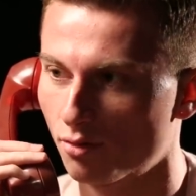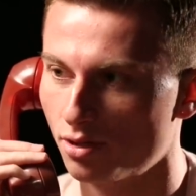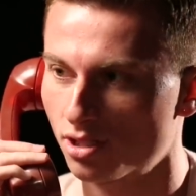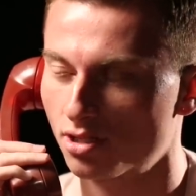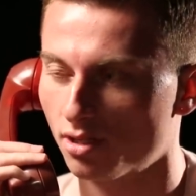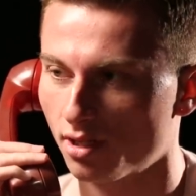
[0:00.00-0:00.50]
Are
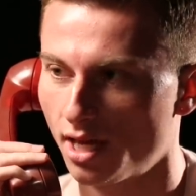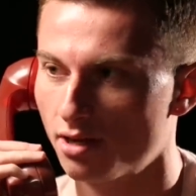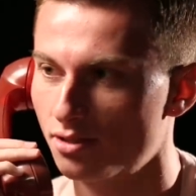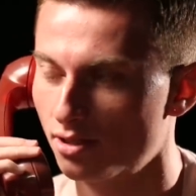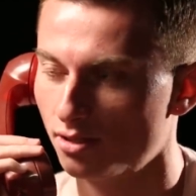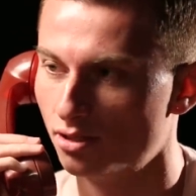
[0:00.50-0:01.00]
we still
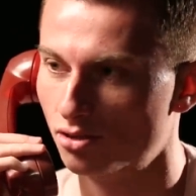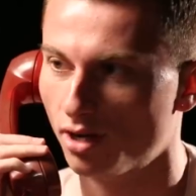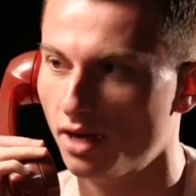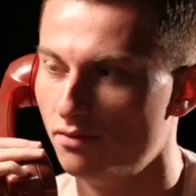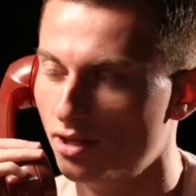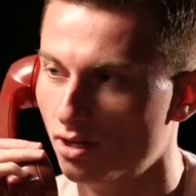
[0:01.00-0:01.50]
allowed to
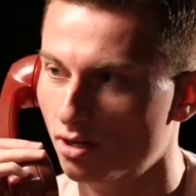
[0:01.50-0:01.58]
drive